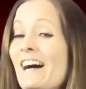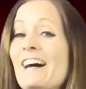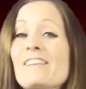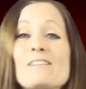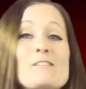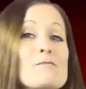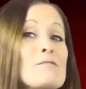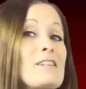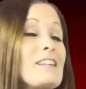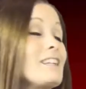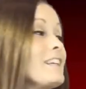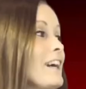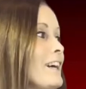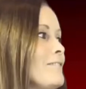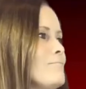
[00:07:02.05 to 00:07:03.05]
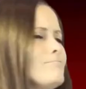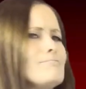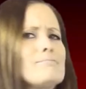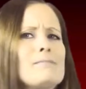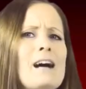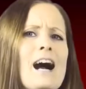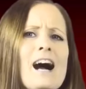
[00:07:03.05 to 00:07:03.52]
and um,
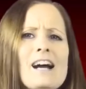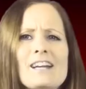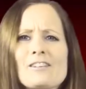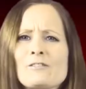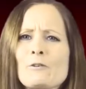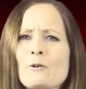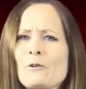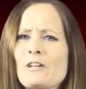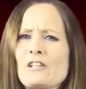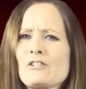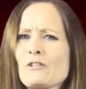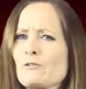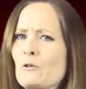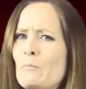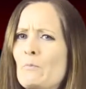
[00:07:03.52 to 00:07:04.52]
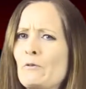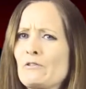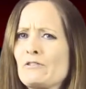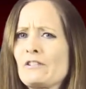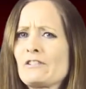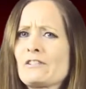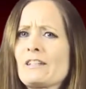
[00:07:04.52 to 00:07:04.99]
eyes or creatures or
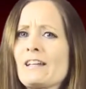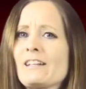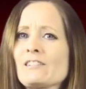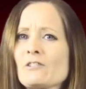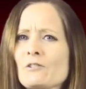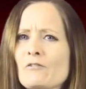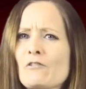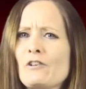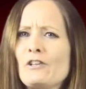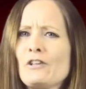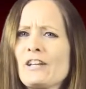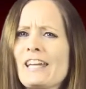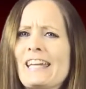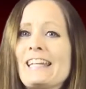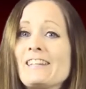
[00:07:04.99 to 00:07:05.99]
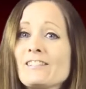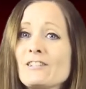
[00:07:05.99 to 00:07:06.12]
monsters sort of lurking in the